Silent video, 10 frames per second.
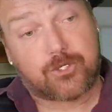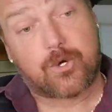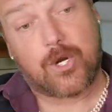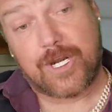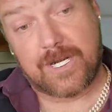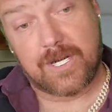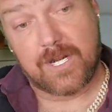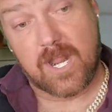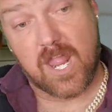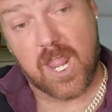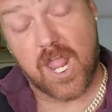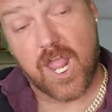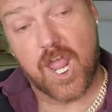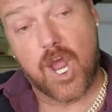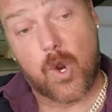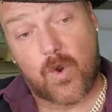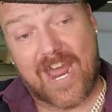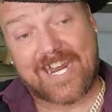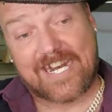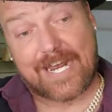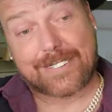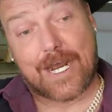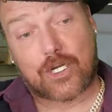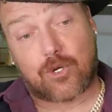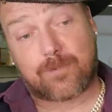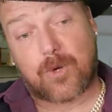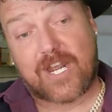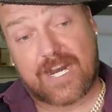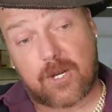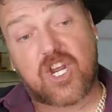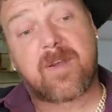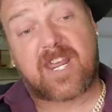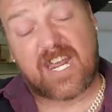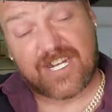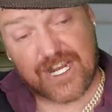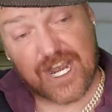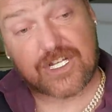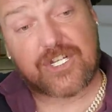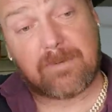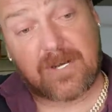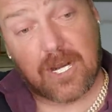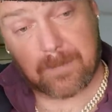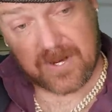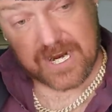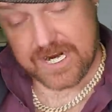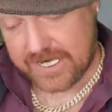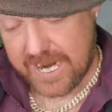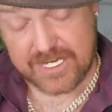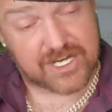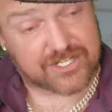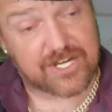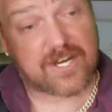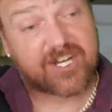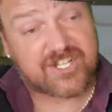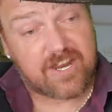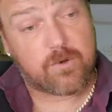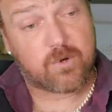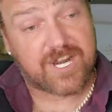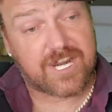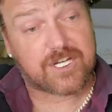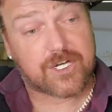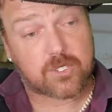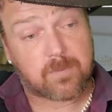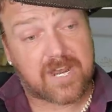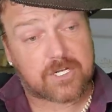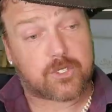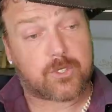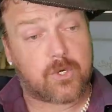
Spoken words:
Troy, right? That's how George Boy. Get DSGB up in here and see if you can get in touch with Pastor